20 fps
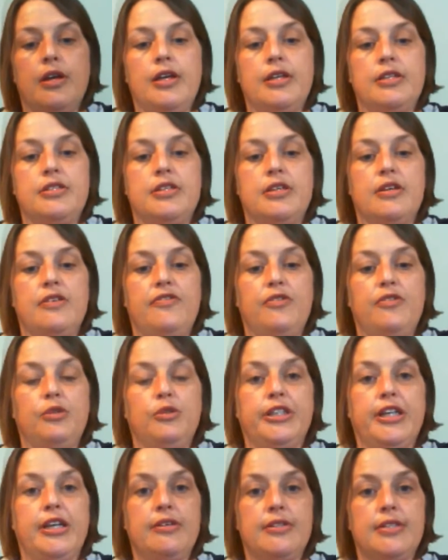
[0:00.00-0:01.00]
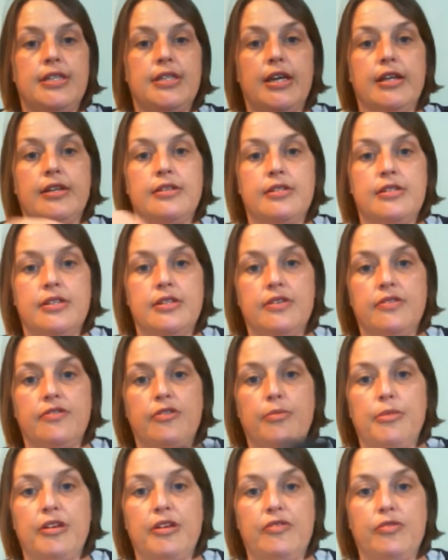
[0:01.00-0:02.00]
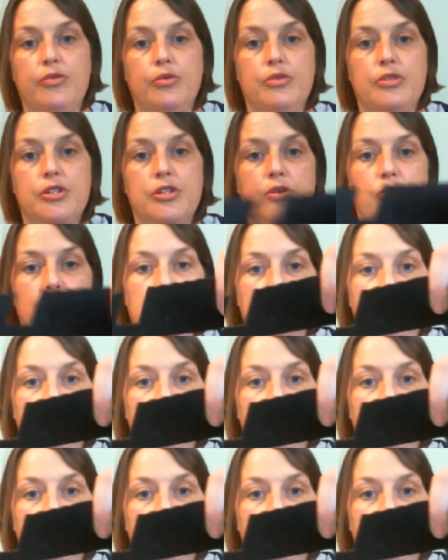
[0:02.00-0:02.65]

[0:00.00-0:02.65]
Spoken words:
It's a fold out stand for my phone to go